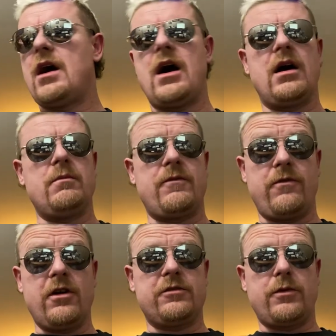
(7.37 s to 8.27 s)
But
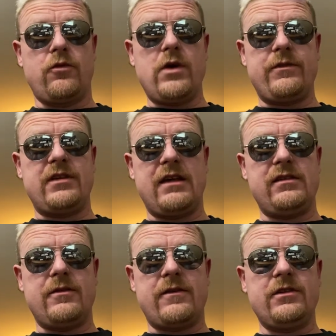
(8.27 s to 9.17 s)
first, before we have a
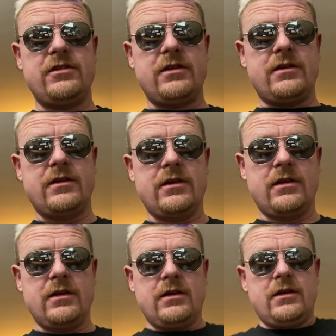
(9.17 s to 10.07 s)
tasty beverage,
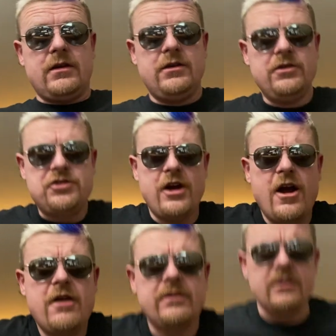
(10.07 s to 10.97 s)
new
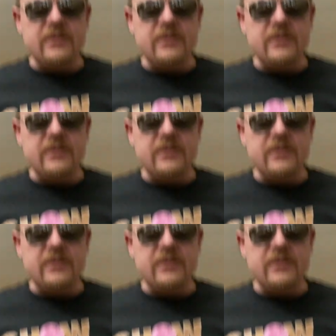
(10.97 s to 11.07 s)
shirt.